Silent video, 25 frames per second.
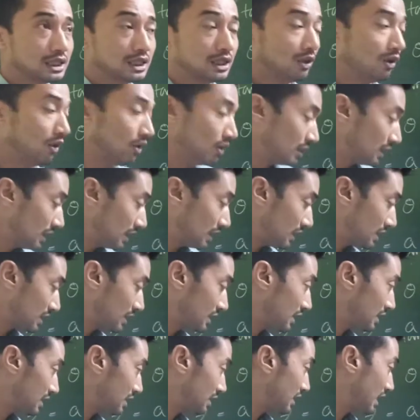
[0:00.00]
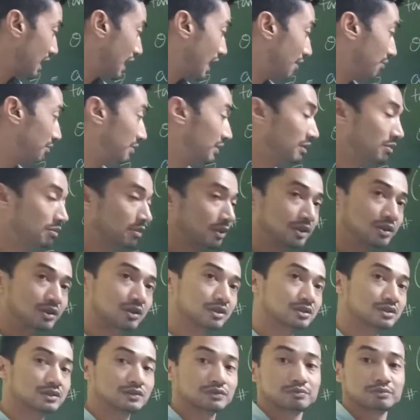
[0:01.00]
all this doesn't happen
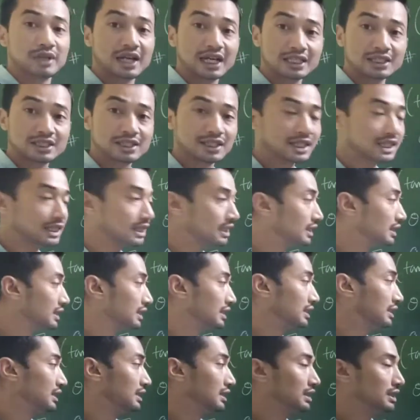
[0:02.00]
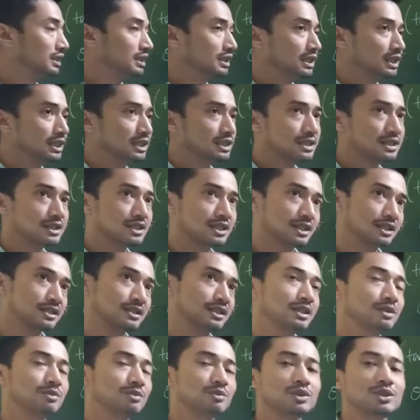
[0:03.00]
because of magic. It's just
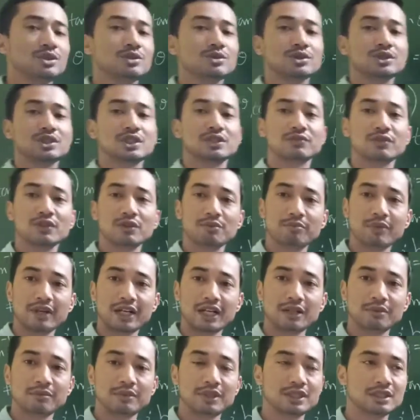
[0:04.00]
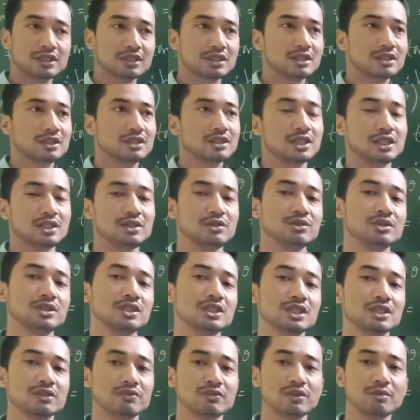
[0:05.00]
that we use different parameters, and using
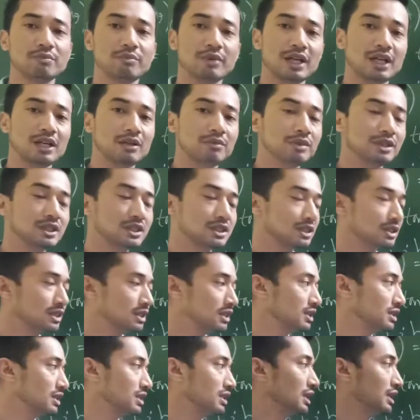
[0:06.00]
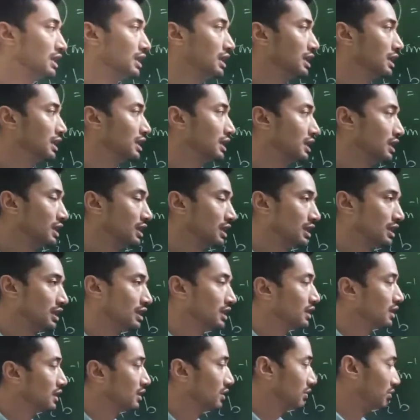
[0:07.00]
different parameters
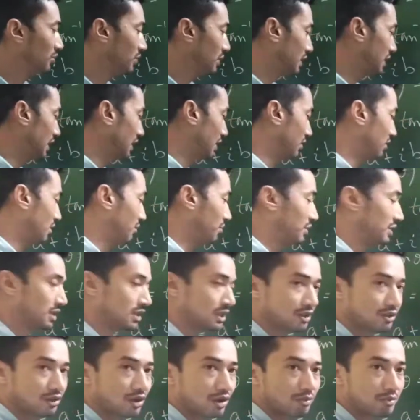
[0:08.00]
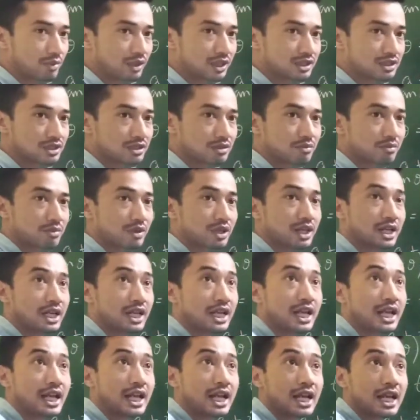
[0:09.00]
we can represent the complex number
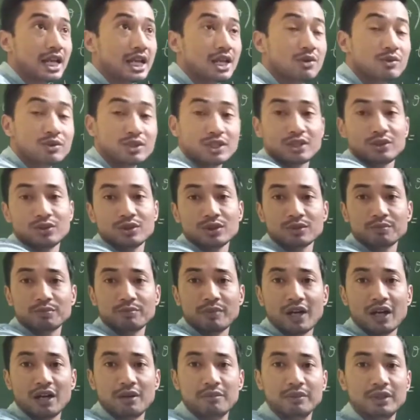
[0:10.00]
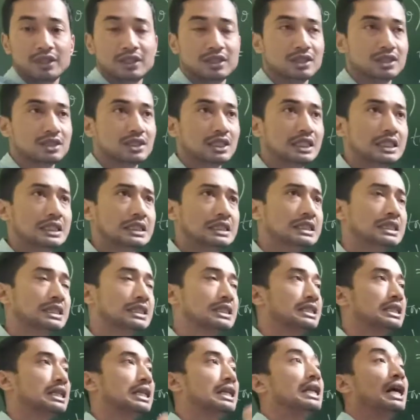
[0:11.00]
using those parameters. That is
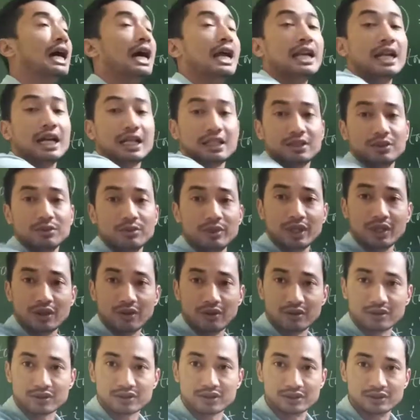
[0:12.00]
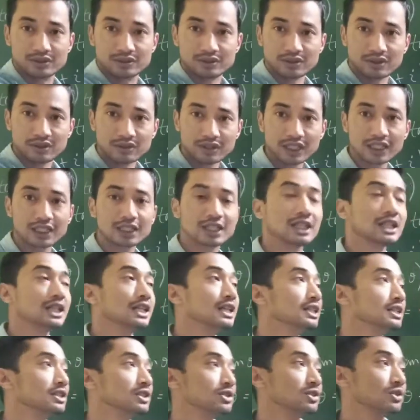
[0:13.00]
just in another way also. Alright,
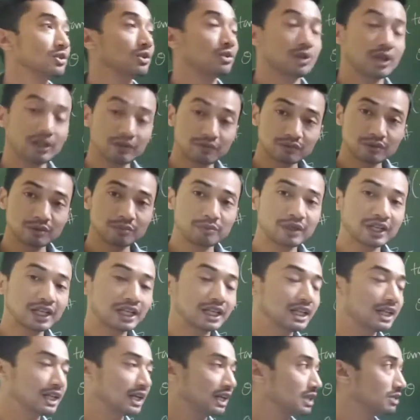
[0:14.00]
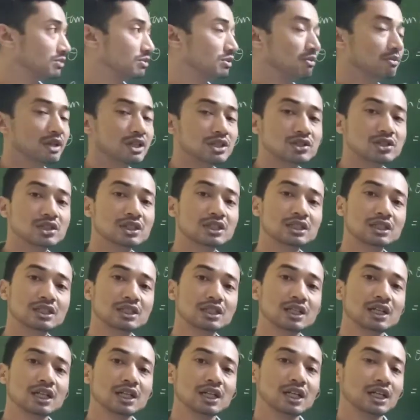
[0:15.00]
so right from the beginning, as we
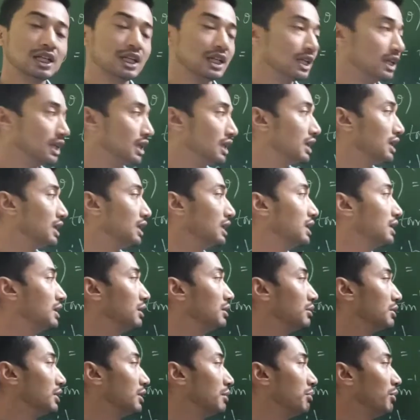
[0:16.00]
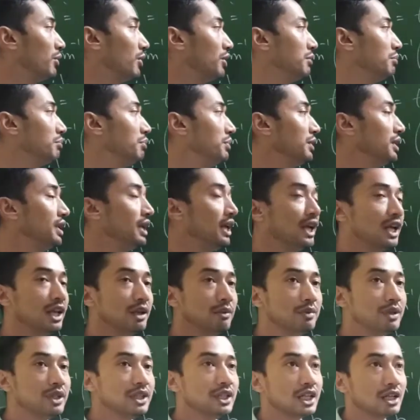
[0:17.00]
mentioned, the point
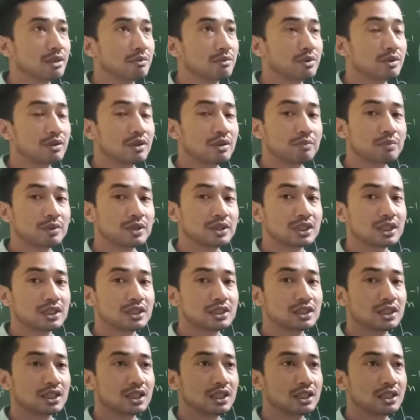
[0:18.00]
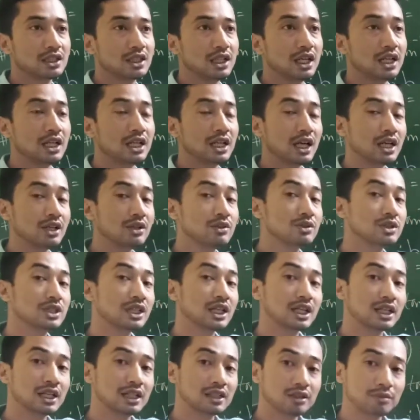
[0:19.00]
PAB can be represented in using
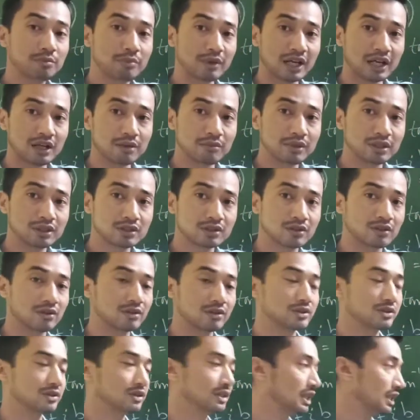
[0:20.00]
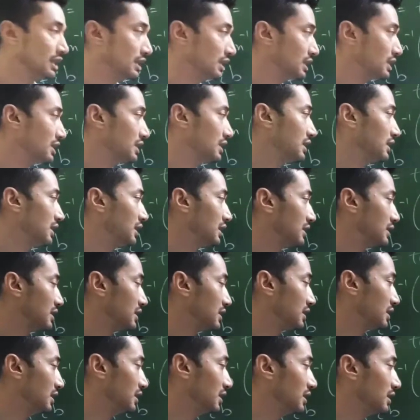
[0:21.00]
another parameter also. That is,
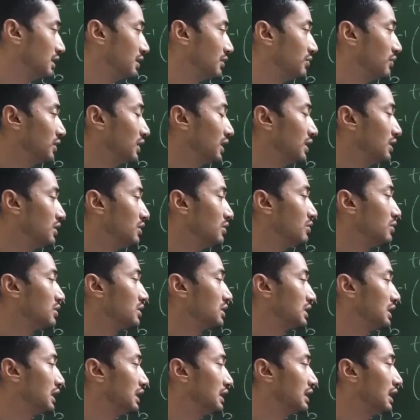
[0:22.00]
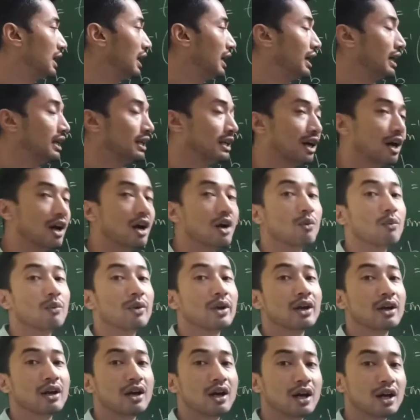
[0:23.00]
if we can use theta and r,
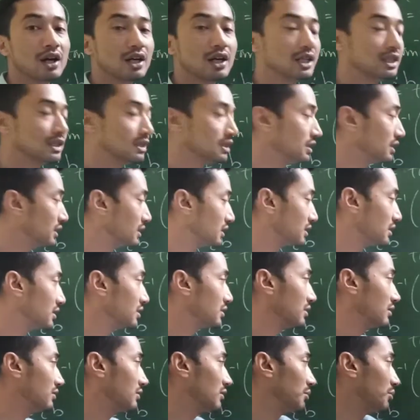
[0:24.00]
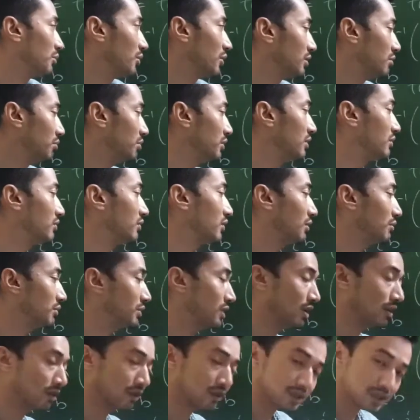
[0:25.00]
where r is the distance of the point P from
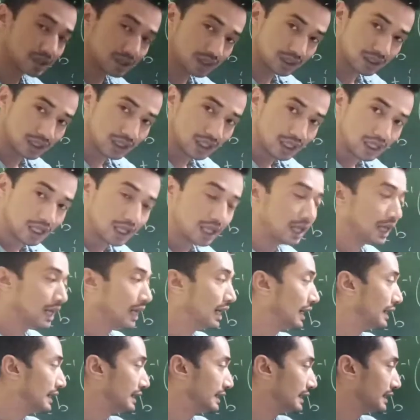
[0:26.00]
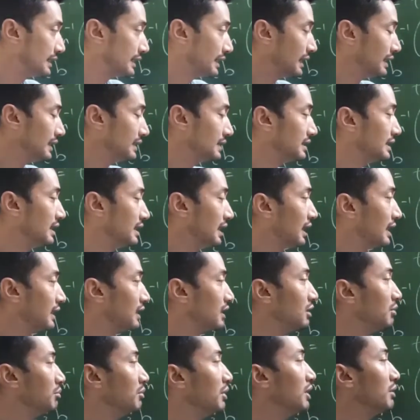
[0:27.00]
the origin, and theta is the
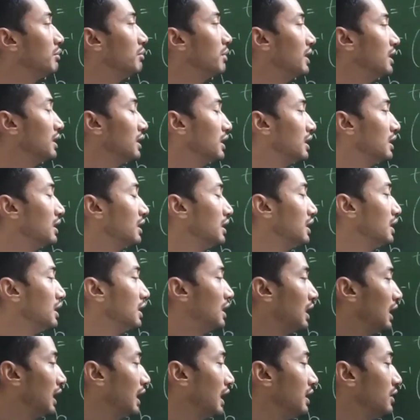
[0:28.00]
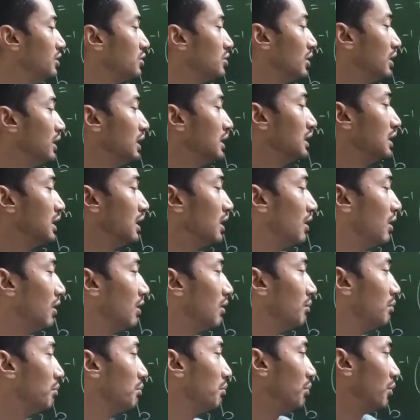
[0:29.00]
angle made by the line joining the
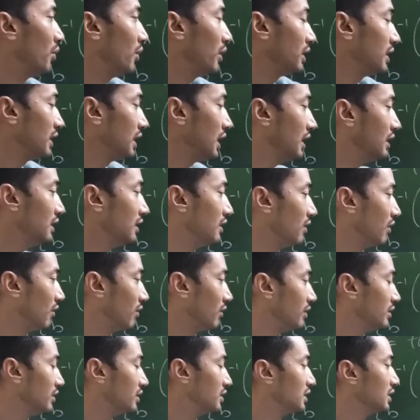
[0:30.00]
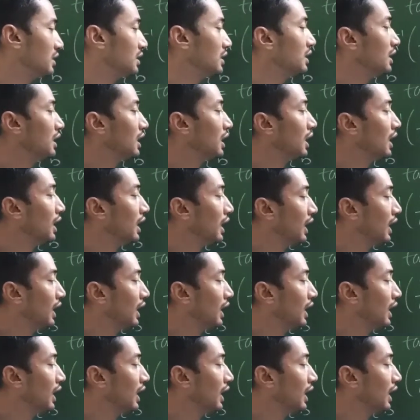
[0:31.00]
point and the origin